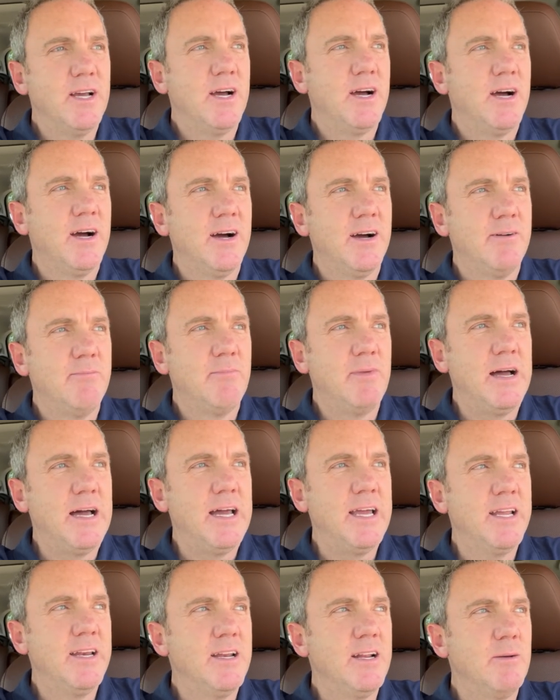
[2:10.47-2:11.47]

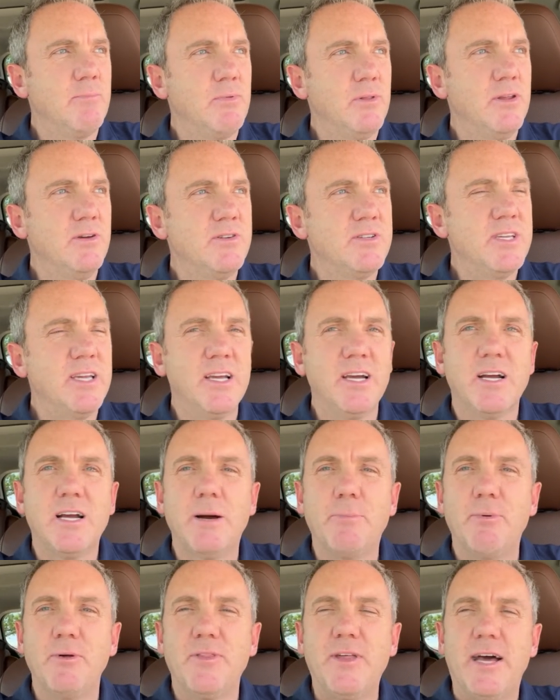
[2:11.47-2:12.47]
I ended up losing a
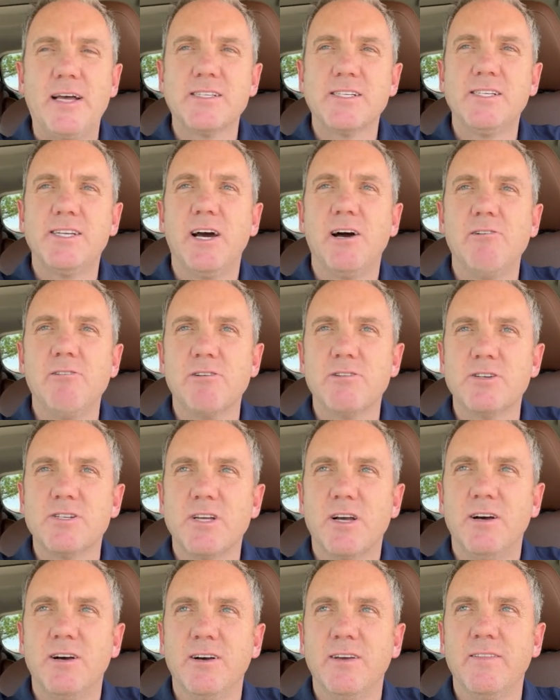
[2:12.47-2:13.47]
couple $1,000s
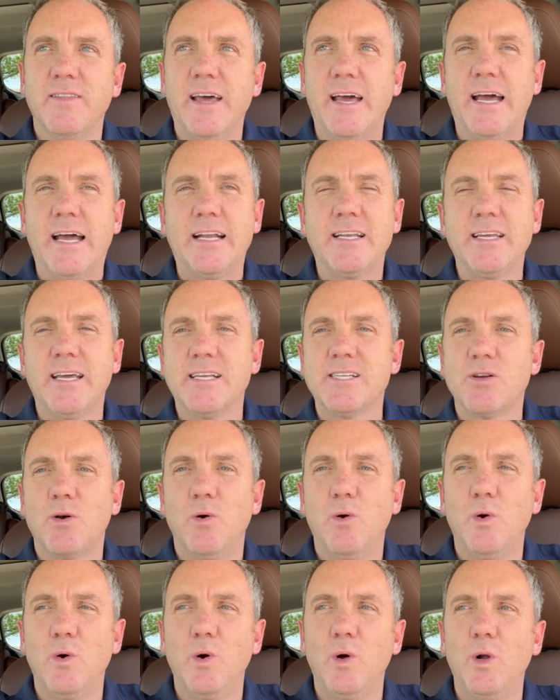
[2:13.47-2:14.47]
on that as a
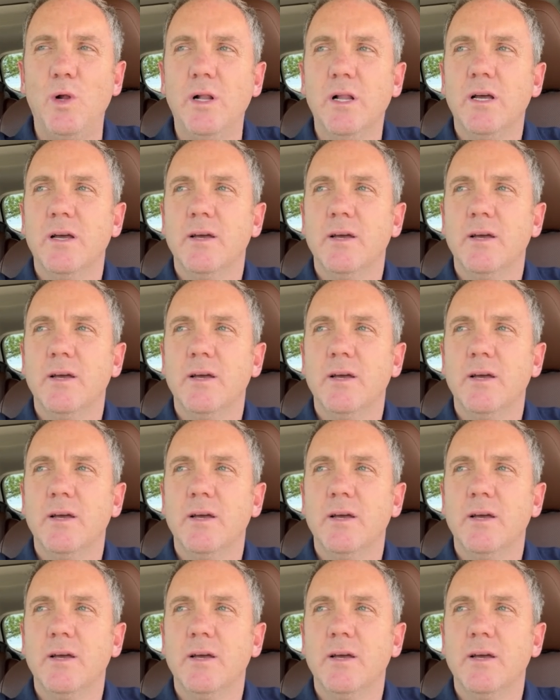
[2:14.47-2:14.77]
whole.